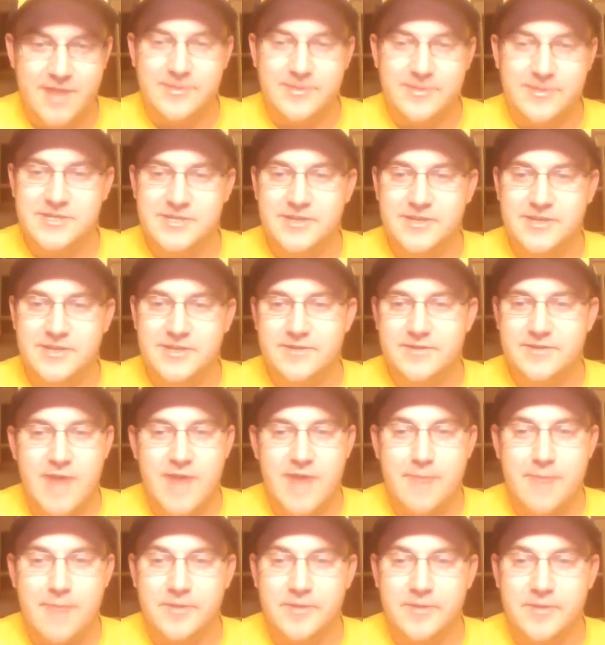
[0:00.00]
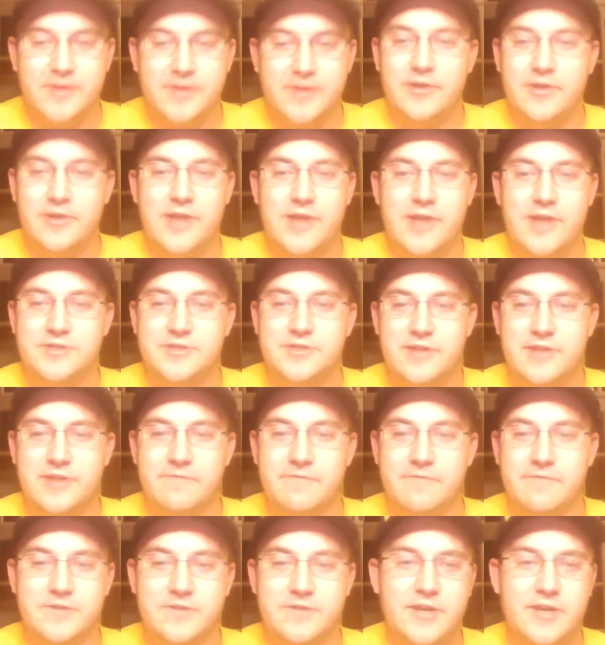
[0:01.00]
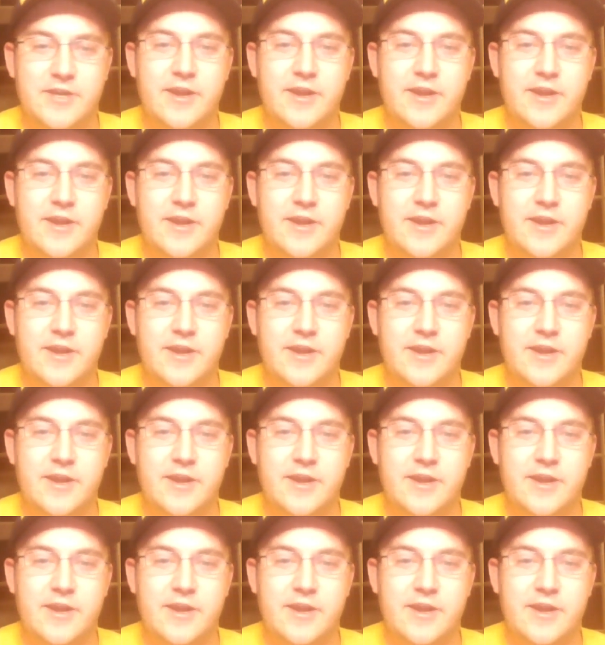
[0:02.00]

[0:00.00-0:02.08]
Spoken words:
G, epic. You guys should definitely check it